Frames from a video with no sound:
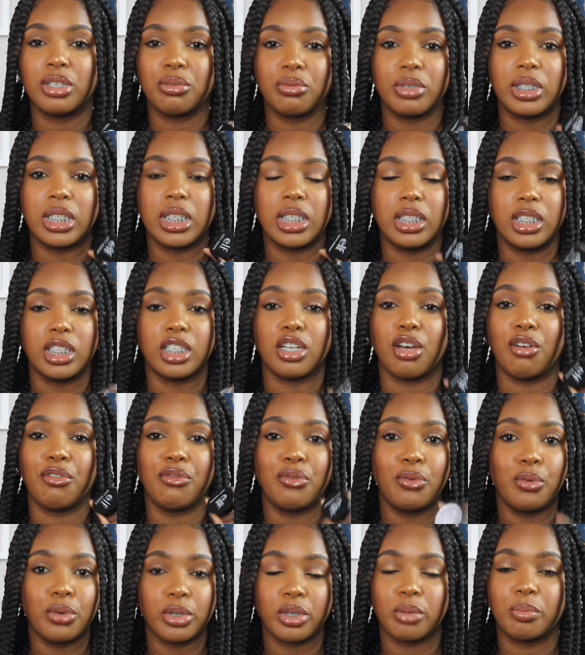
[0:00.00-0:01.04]
really good
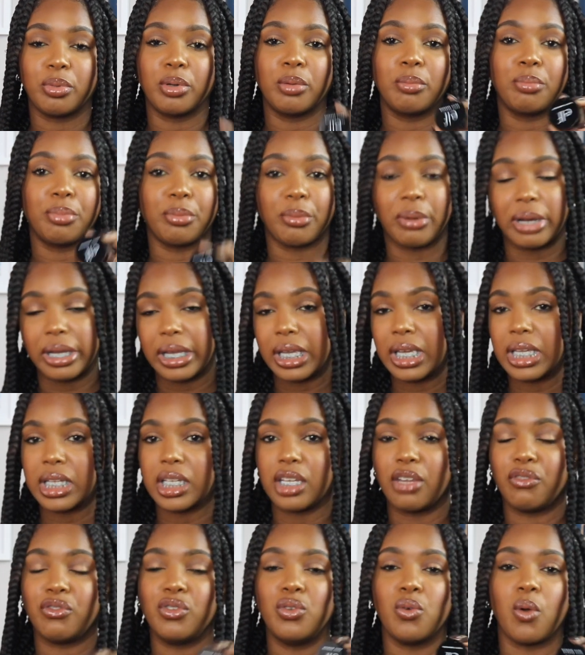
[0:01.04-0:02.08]
affordable brand
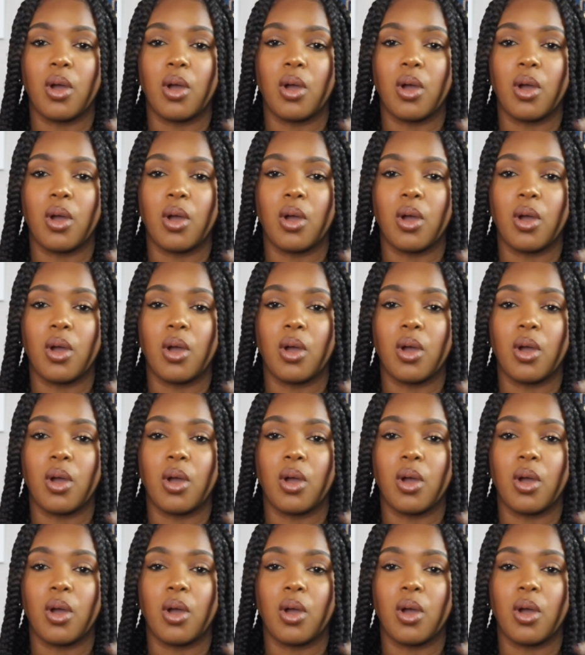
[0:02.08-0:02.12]
if you